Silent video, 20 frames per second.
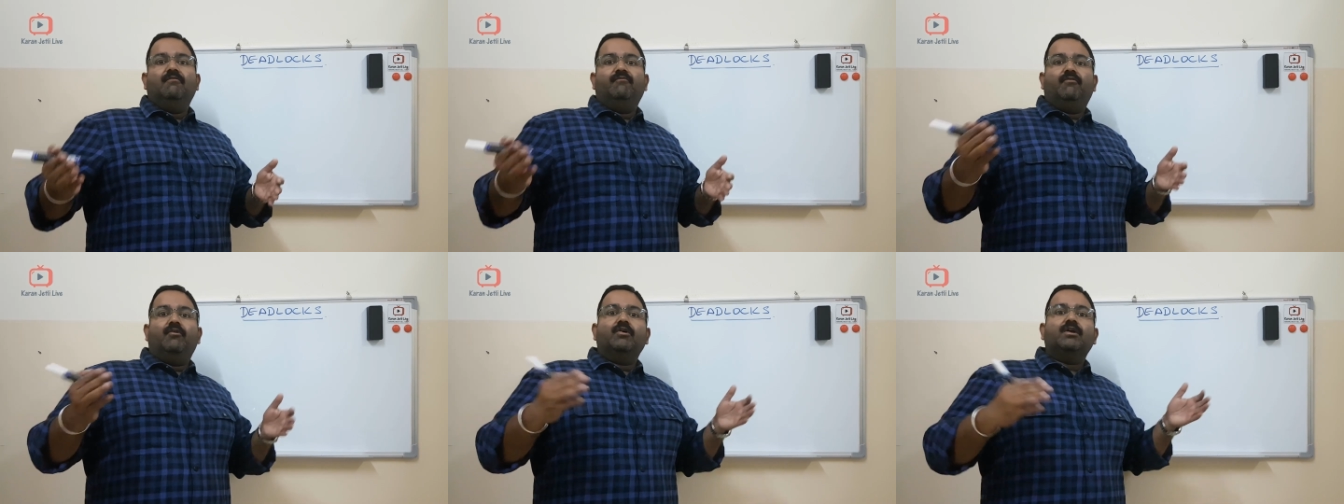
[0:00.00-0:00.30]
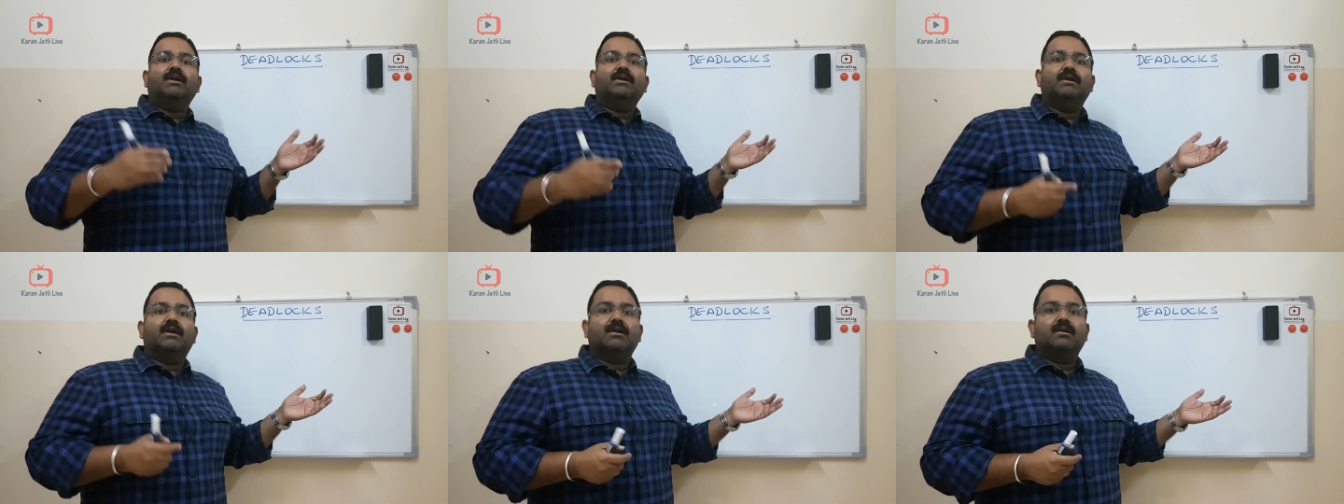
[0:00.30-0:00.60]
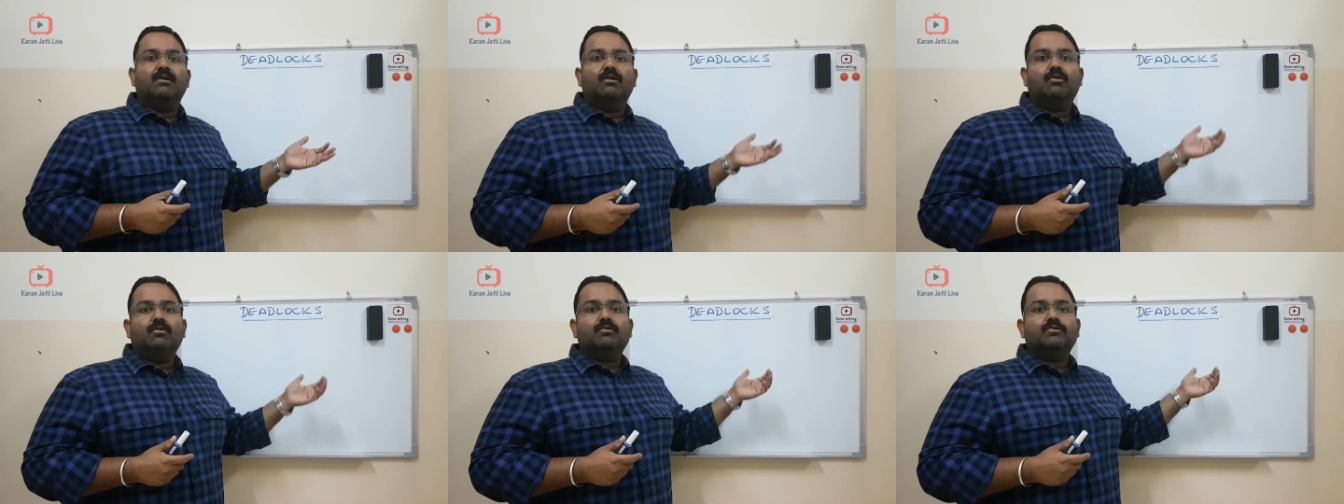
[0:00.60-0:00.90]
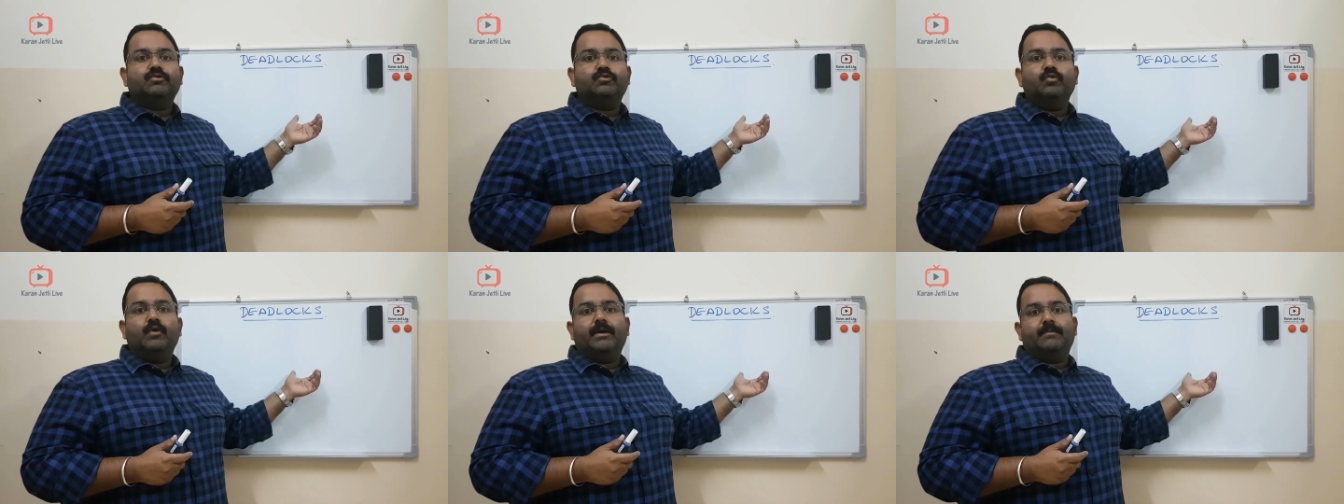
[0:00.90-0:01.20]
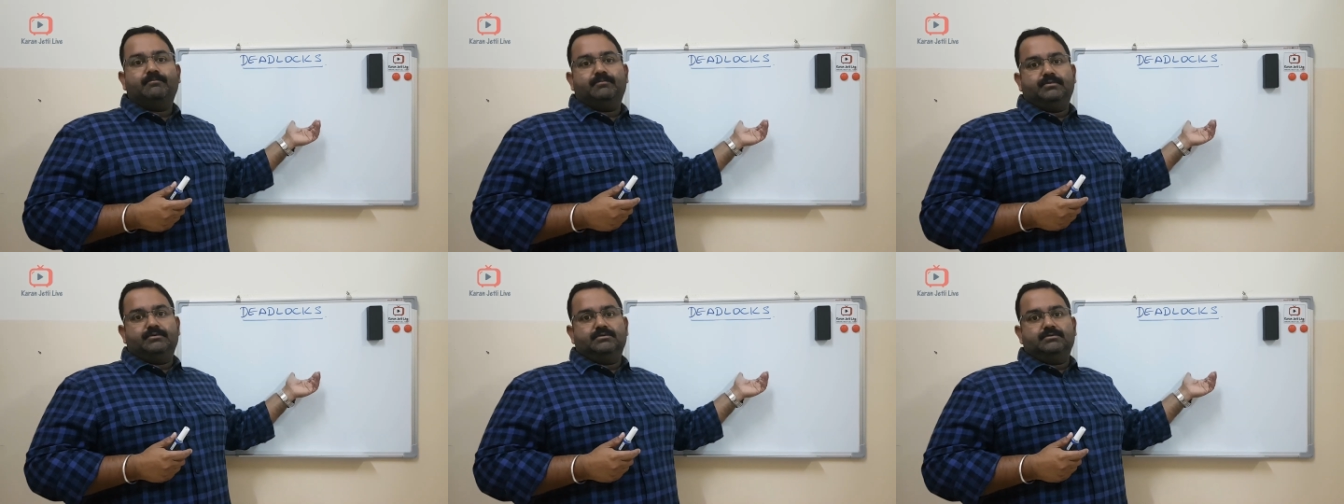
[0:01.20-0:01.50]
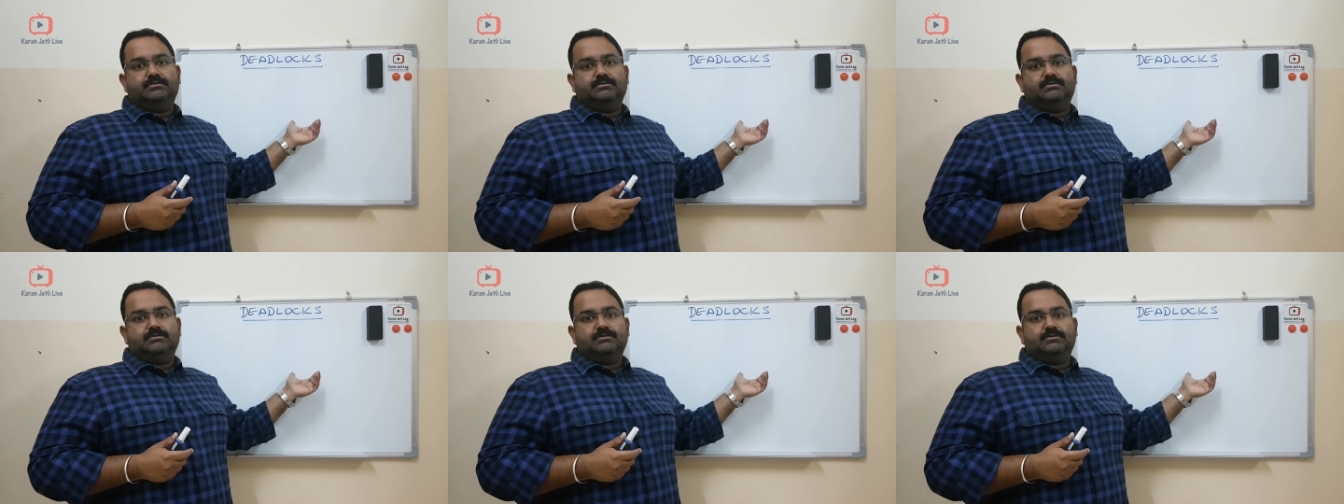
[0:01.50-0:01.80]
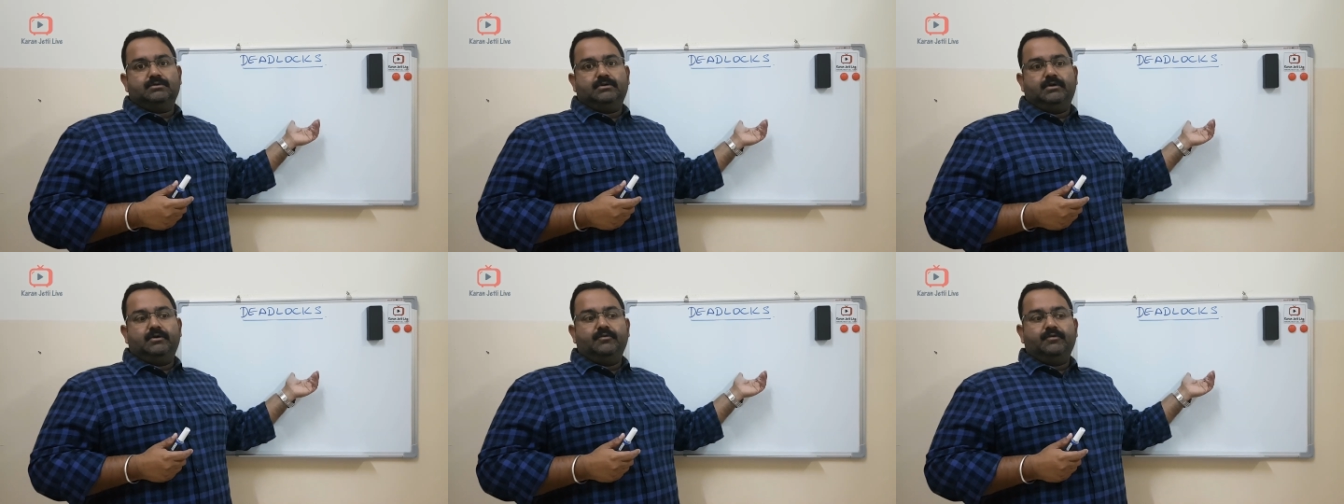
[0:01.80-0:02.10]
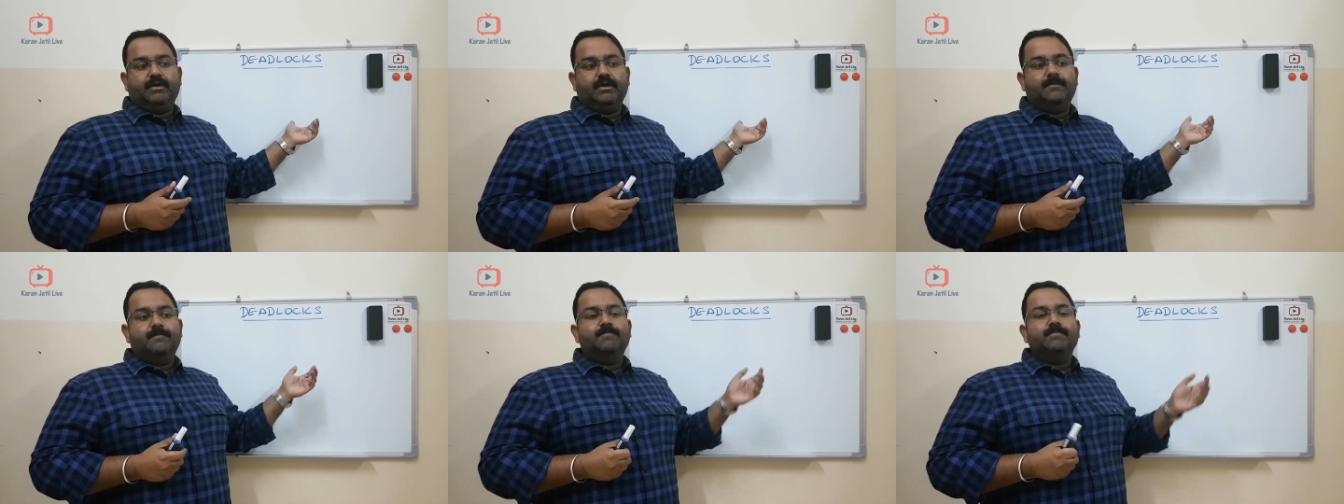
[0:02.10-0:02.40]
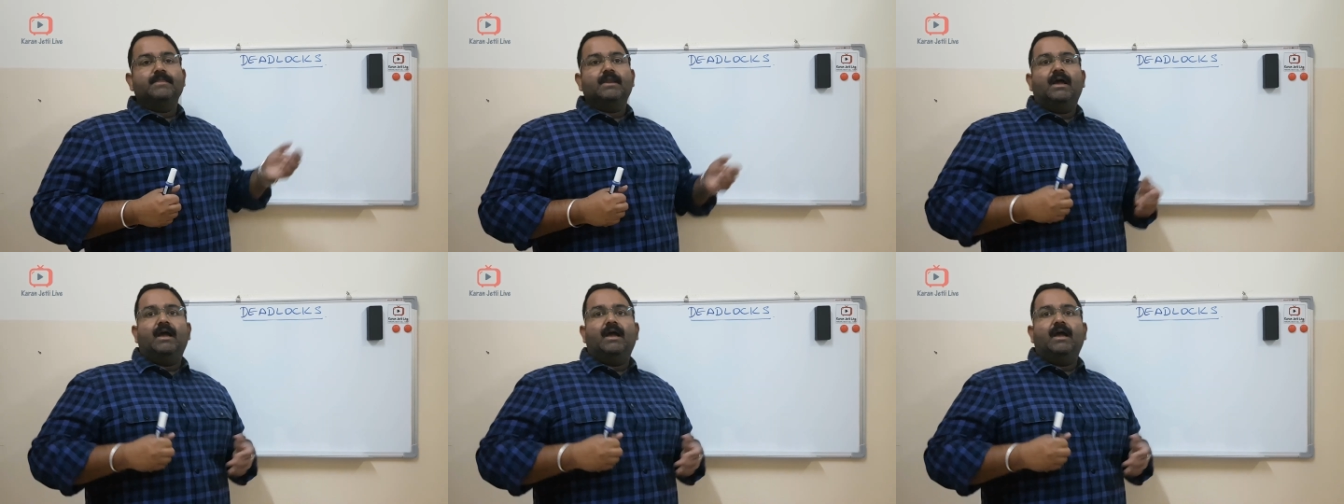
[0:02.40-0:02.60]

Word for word: for a deadlock to happen, okay.